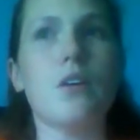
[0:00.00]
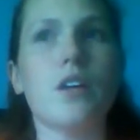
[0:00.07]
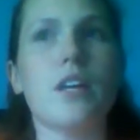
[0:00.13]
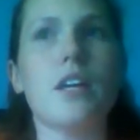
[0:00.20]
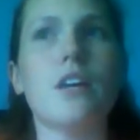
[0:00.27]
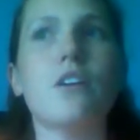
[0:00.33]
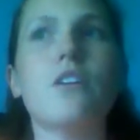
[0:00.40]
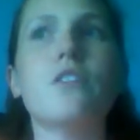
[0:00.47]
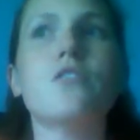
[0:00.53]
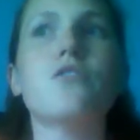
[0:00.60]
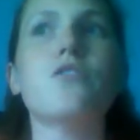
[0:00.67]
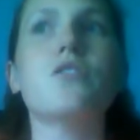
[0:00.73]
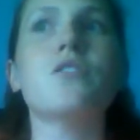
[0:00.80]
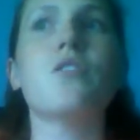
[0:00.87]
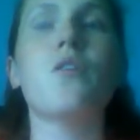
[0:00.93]

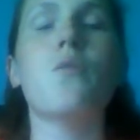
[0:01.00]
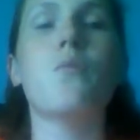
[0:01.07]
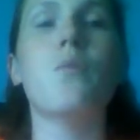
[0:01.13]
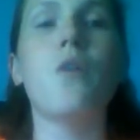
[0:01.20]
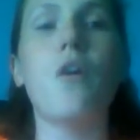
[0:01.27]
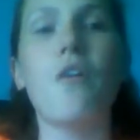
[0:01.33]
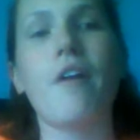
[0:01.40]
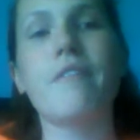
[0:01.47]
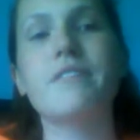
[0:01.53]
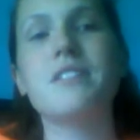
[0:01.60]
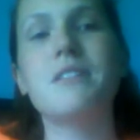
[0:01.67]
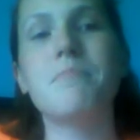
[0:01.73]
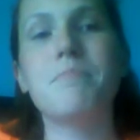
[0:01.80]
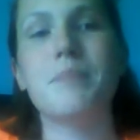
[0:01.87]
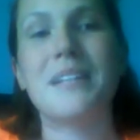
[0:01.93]
Characters will
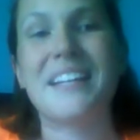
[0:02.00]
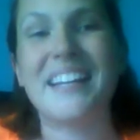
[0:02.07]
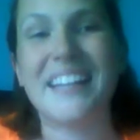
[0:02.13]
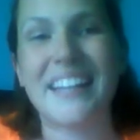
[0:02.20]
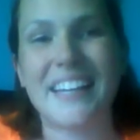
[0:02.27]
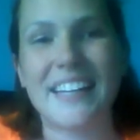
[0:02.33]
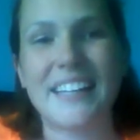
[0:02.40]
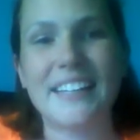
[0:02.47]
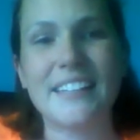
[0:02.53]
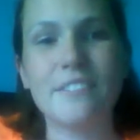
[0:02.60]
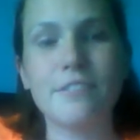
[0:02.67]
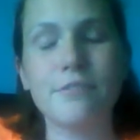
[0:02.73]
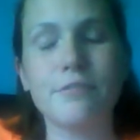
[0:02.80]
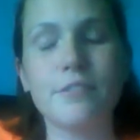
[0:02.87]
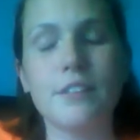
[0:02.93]
often behave
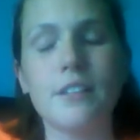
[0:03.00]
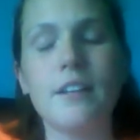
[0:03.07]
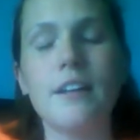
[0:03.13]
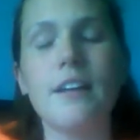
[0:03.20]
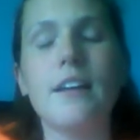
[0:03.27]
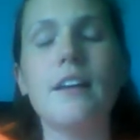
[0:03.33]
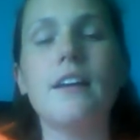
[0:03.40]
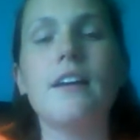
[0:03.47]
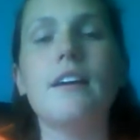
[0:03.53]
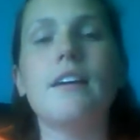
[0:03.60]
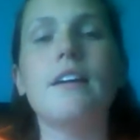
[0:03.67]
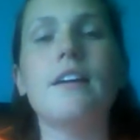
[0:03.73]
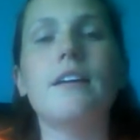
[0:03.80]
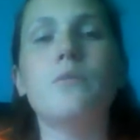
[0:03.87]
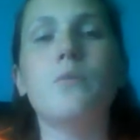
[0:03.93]

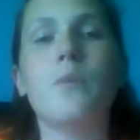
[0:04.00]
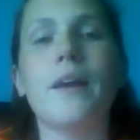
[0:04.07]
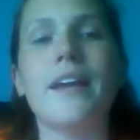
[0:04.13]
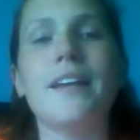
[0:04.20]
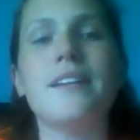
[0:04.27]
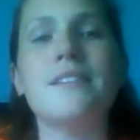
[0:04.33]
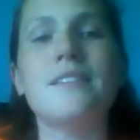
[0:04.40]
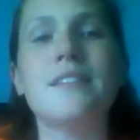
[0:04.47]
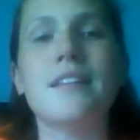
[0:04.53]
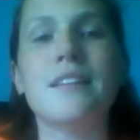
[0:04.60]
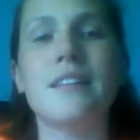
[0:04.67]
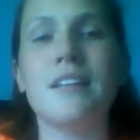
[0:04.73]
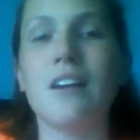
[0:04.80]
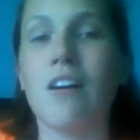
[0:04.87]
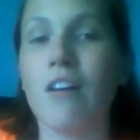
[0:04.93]
in ways that
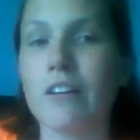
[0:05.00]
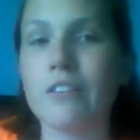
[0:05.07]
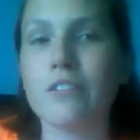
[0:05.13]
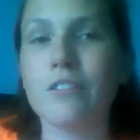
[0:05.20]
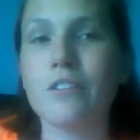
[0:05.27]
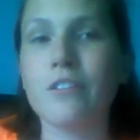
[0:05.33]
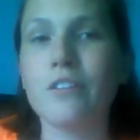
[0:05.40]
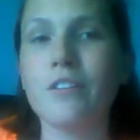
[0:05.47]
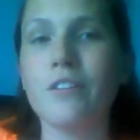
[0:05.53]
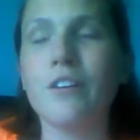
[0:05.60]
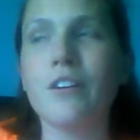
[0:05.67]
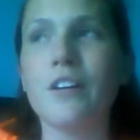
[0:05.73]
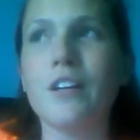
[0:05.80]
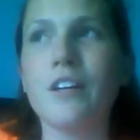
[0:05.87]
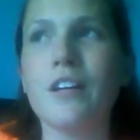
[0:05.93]
the author
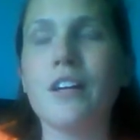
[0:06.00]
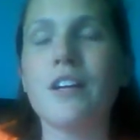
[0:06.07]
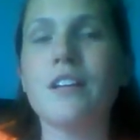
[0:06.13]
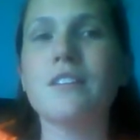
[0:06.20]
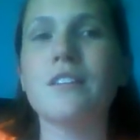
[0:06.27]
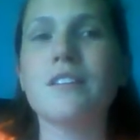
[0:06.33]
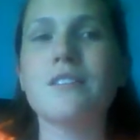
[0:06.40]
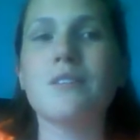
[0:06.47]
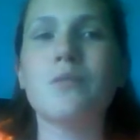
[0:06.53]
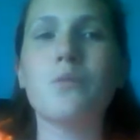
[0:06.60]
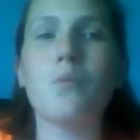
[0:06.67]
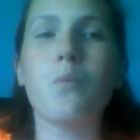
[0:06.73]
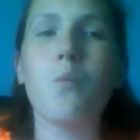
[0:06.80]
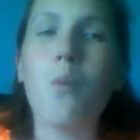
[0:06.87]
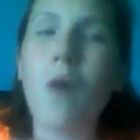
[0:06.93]
doesn't
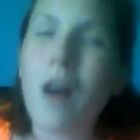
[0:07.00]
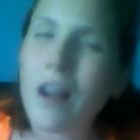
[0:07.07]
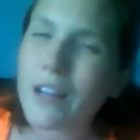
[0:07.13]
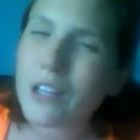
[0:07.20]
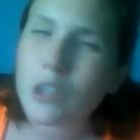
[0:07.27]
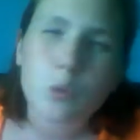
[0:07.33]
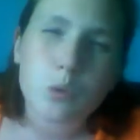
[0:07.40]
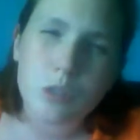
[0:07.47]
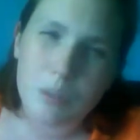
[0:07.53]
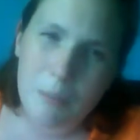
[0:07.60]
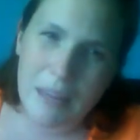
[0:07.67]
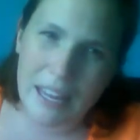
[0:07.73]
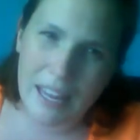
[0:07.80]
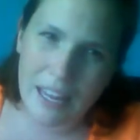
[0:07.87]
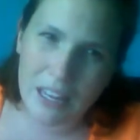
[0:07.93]
want you to
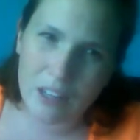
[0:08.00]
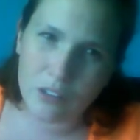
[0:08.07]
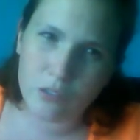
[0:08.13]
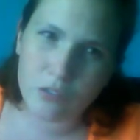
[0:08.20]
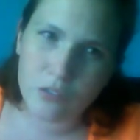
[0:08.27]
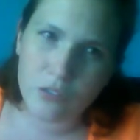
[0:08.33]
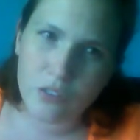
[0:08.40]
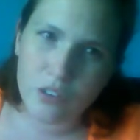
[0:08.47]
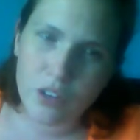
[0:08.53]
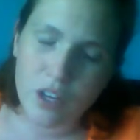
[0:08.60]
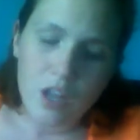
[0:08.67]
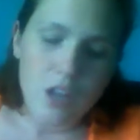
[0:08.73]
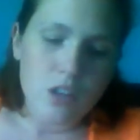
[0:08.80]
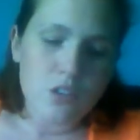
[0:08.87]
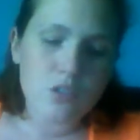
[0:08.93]
behave.
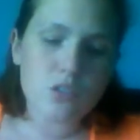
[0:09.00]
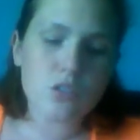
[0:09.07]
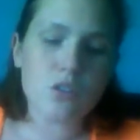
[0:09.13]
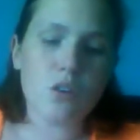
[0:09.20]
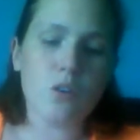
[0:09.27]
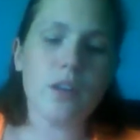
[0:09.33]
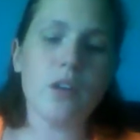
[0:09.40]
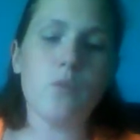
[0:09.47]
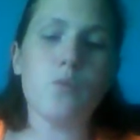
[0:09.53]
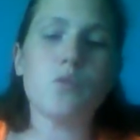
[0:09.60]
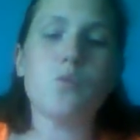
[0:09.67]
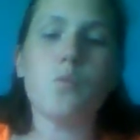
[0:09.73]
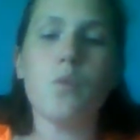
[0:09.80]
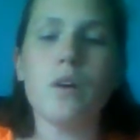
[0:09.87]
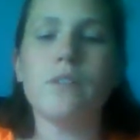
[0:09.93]
So it was
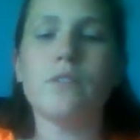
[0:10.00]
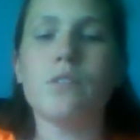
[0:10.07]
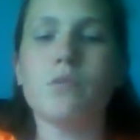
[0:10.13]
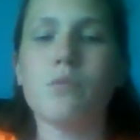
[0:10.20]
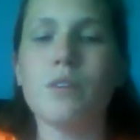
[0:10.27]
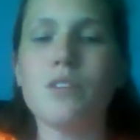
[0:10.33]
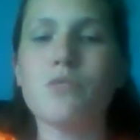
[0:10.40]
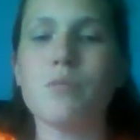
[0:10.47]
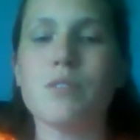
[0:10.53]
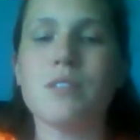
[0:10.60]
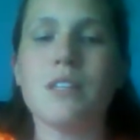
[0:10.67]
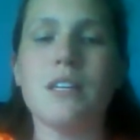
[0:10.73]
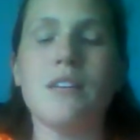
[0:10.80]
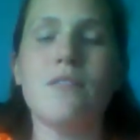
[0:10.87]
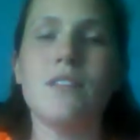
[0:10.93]
one of the rituals,
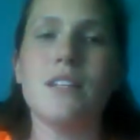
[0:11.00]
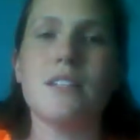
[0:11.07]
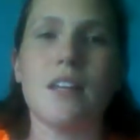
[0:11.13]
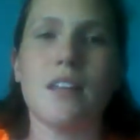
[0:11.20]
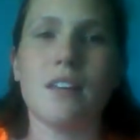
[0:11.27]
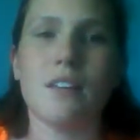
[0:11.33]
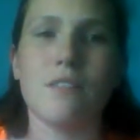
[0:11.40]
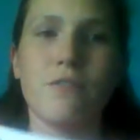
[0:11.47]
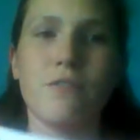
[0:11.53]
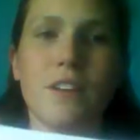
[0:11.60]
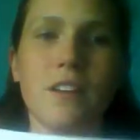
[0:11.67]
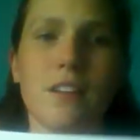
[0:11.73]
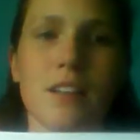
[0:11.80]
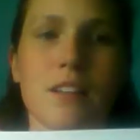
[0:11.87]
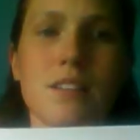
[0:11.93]
the evening telling of
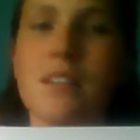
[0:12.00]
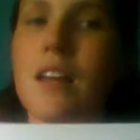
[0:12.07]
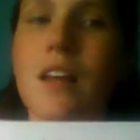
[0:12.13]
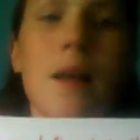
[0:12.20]
feelings.